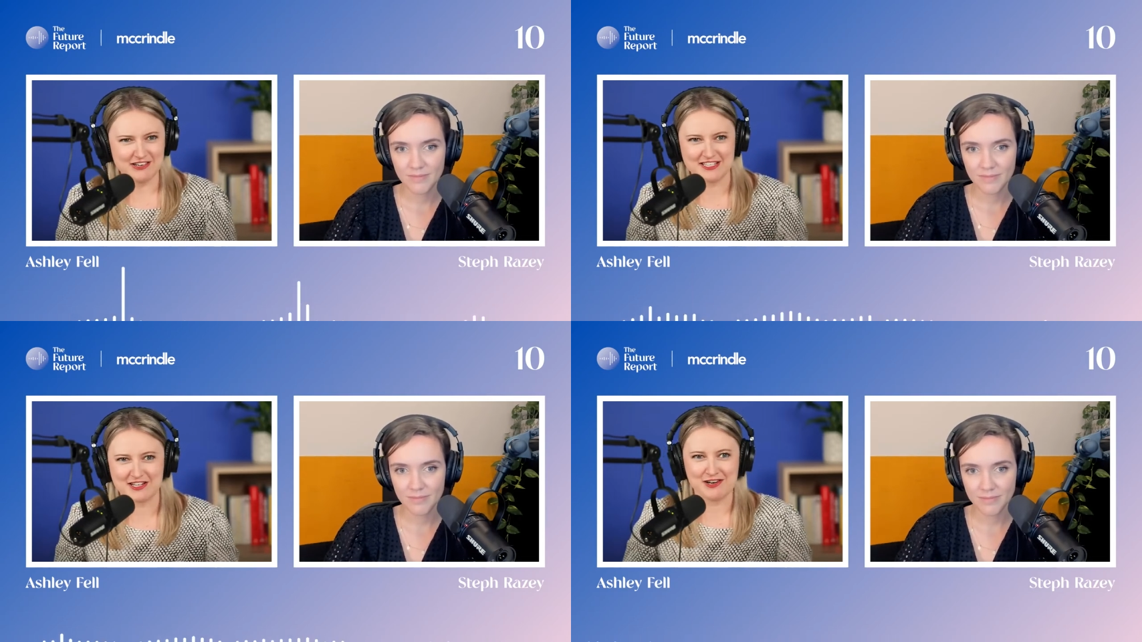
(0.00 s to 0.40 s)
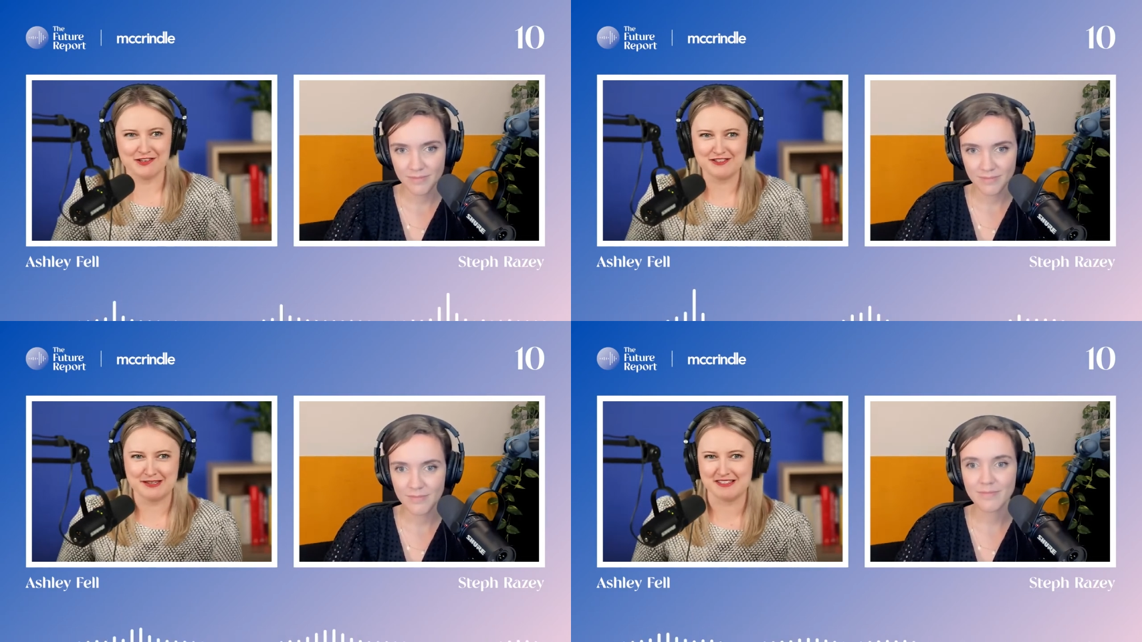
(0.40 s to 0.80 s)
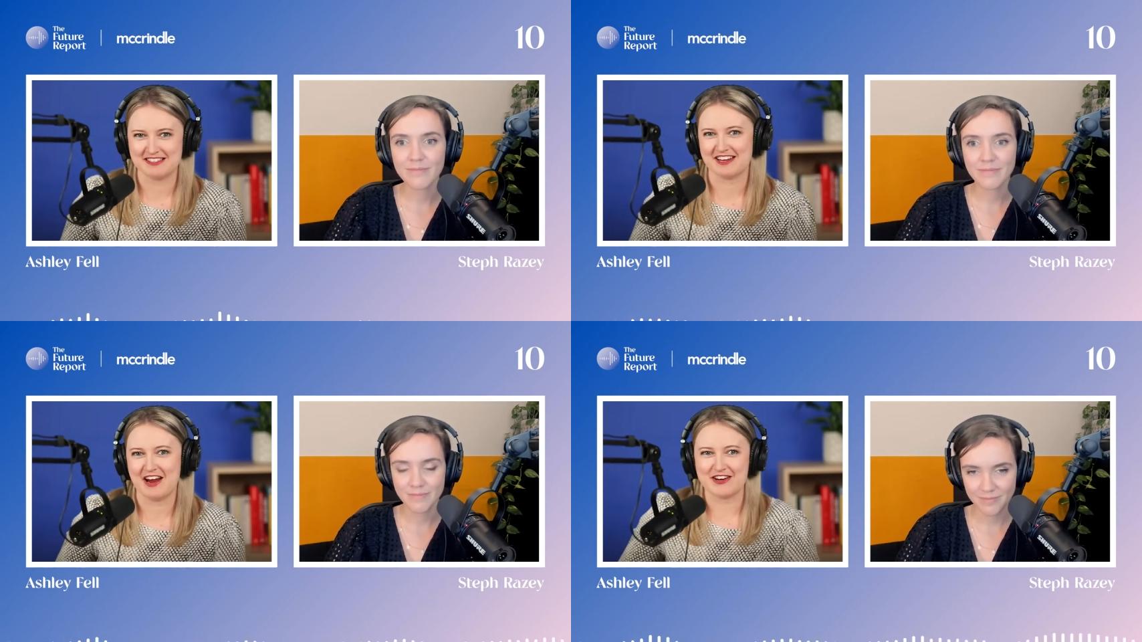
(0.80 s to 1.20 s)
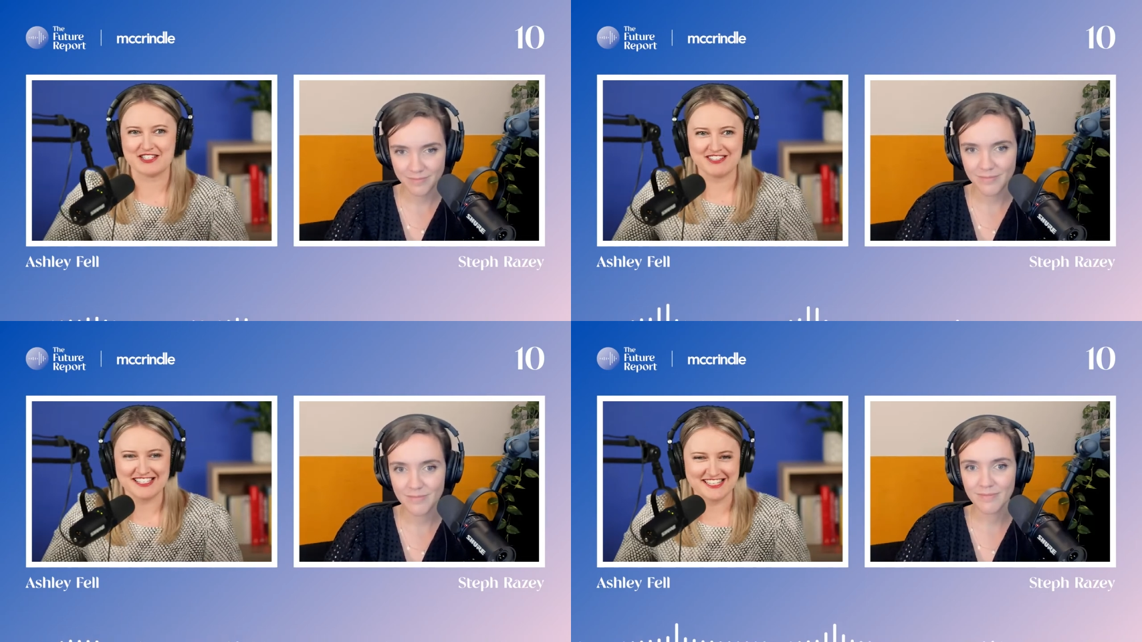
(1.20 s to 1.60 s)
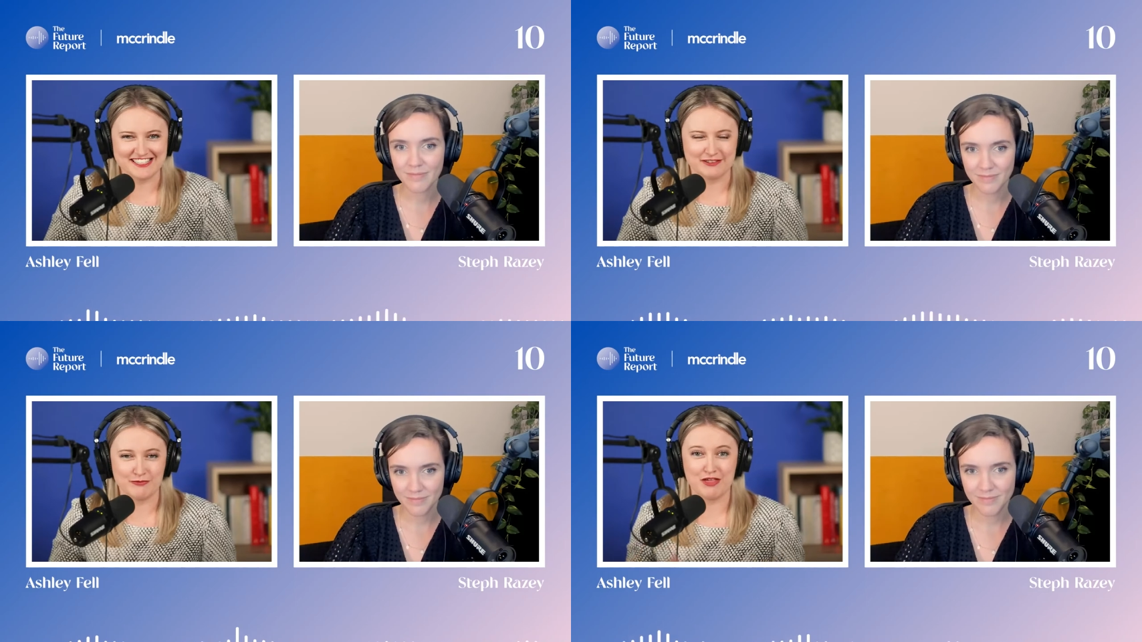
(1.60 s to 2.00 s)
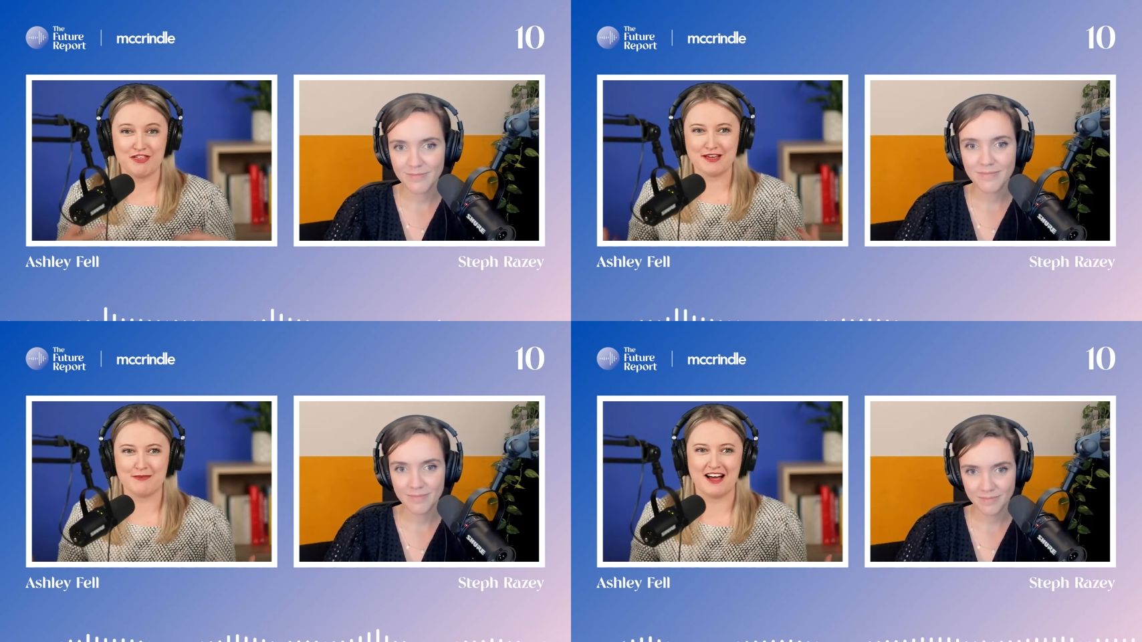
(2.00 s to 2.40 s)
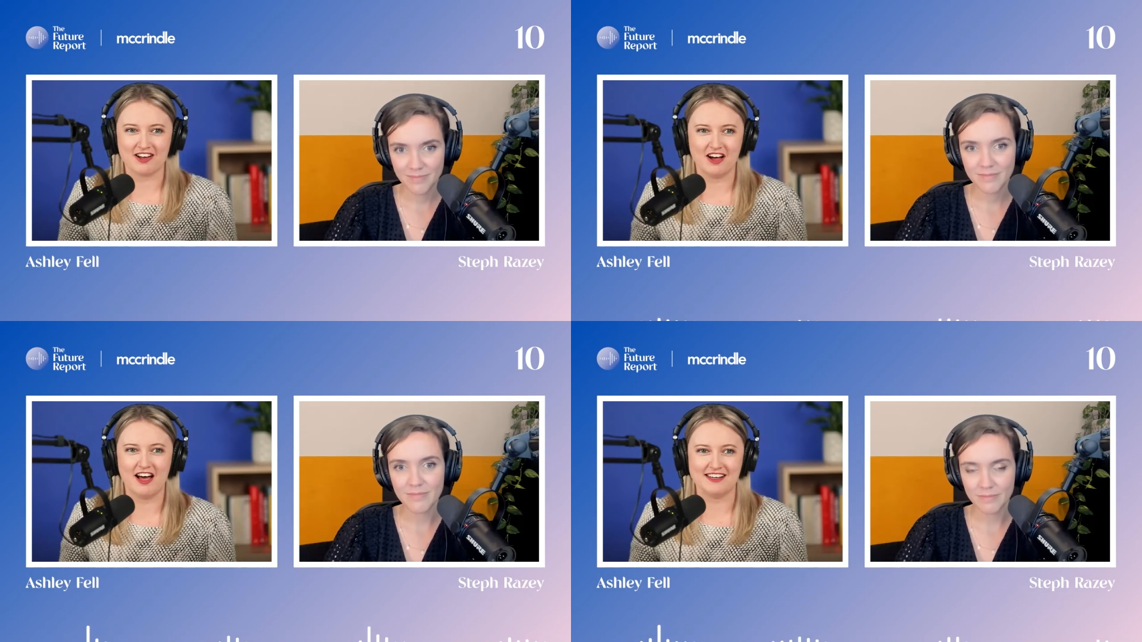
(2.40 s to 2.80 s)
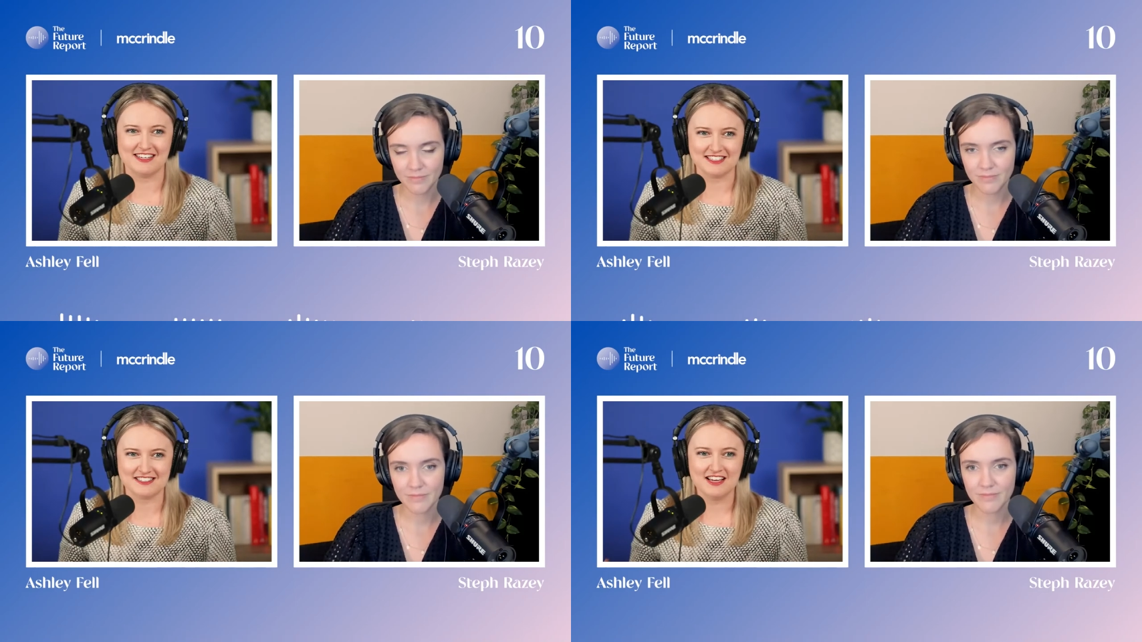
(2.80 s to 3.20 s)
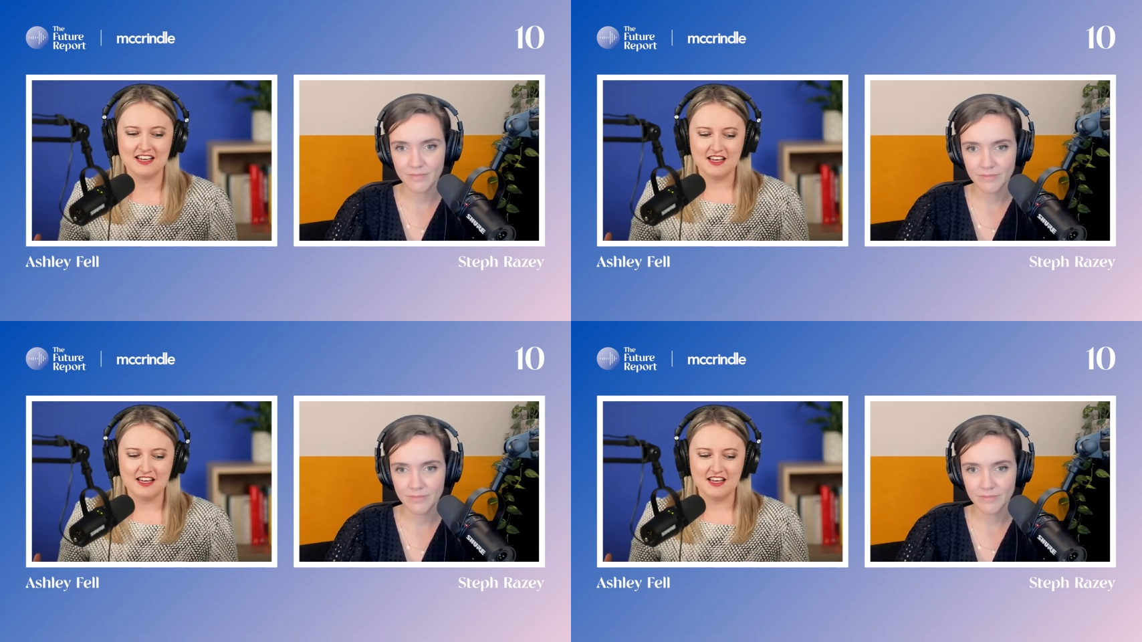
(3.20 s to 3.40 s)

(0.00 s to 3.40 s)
Speaker 1: Is it a concept? Is it a characteristic? Like when we think about kindness,